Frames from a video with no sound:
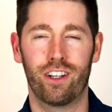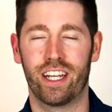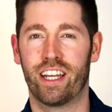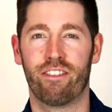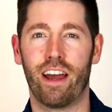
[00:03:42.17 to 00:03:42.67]

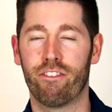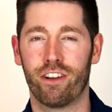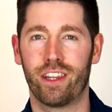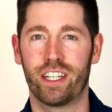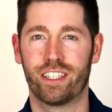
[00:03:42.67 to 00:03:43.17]
like give
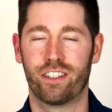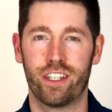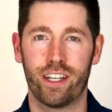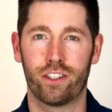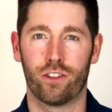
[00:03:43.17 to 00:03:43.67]
everything a
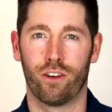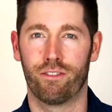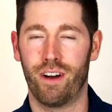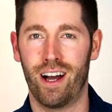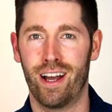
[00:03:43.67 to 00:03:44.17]
6 or a
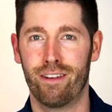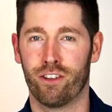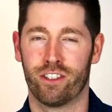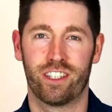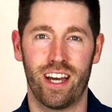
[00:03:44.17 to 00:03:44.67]
5
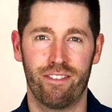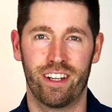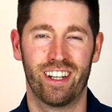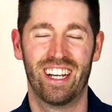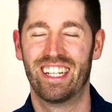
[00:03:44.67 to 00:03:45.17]
or a 7,